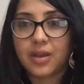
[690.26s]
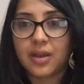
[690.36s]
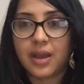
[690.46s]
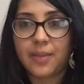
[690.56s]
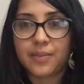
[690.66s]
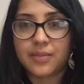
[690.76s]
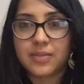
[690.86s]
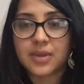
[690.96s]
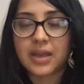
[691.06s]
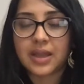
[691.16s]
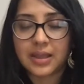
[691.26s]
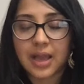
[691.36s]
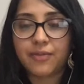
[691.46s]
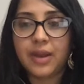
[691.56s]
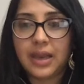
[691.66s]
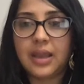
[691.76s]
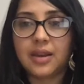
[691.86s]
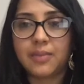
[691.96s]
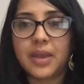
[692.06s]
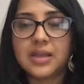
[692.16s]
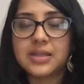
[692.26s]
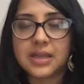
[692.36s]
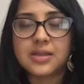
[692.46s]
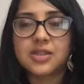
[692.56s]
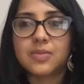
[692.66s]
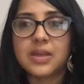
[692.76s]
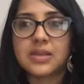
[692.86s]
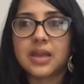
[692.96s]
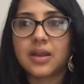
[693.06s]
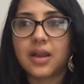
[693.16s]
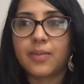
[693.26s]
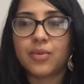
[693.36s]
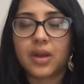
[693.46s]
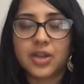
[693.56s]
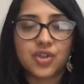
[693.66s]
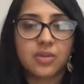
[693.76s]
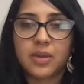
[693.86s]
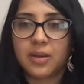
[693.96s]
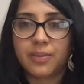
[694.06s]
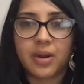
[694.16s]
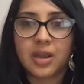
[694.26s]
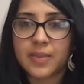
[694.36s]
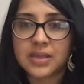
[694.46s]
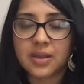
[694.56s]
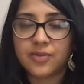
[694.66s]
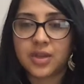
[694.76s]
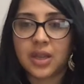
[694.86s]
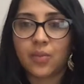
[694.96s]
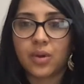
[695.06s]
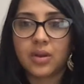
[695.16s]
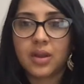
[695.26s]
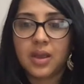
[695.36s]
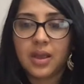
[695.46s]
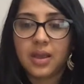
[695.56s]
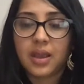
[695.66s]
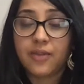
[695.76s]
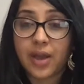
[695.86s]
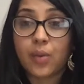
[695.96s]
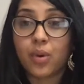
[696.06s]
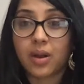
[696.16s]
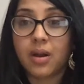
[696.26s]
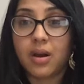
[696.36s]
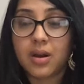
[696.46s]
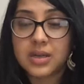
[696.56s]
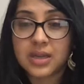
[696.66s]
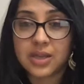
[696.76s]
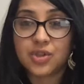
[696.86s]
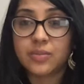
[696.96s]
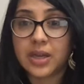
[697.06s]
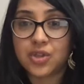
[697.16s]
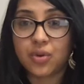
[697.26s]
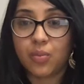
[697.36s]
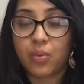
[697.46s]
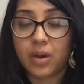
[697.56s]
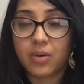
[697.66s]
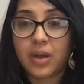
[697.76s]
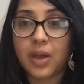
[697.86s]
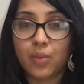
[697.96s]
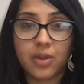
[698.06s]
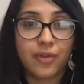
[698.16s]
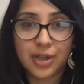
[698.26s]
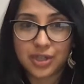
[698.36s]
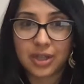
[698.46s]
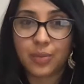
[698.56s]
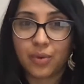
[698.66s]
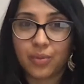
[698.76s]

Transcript: And that really kind of made sense to me. Is like, I shouldn't be comparing myself to anyone. If I work hard and I do my job well, I will eventually